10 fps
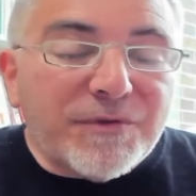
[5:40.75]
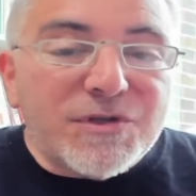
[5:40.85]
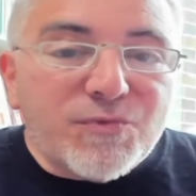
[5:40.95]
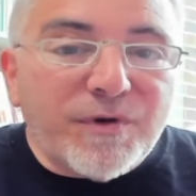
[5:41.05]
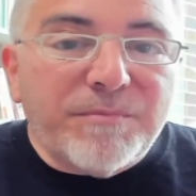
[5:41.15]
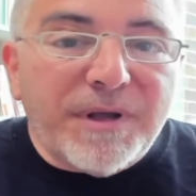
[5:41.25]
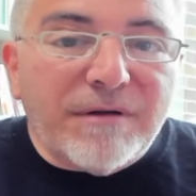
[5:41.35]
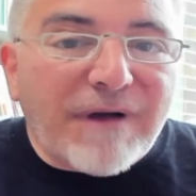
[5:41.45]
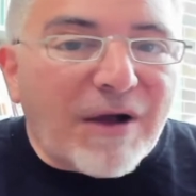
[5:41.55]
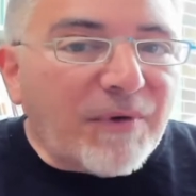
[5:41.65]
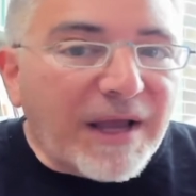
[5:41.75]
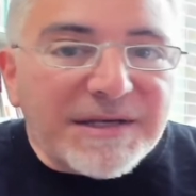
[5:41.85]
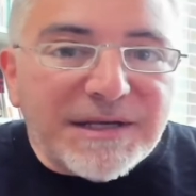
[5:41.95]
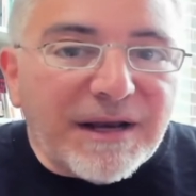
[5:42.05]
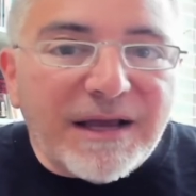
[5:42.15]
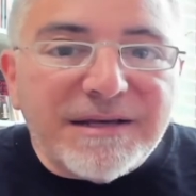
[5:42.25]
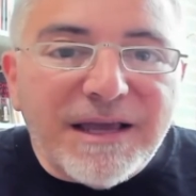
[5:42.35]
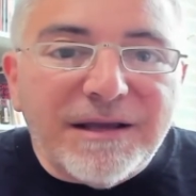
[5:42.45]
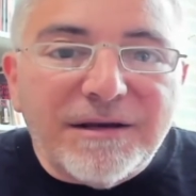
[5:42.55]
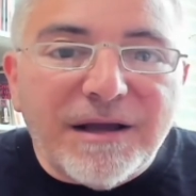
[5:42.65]
This would have been around
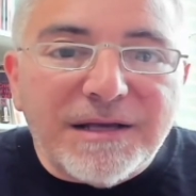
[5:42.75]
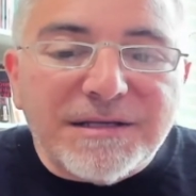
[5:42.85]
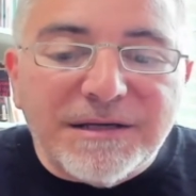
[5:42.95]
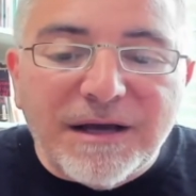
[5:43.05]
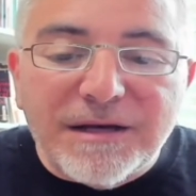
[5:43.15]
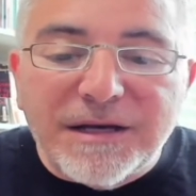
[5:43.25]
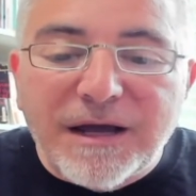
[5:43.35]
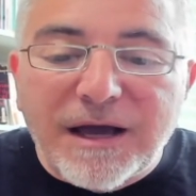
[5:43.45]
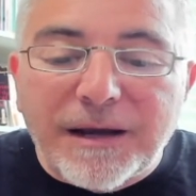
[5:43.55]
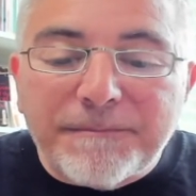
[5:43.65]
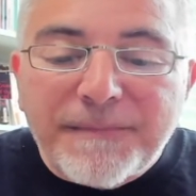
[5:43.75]
1998, 1999.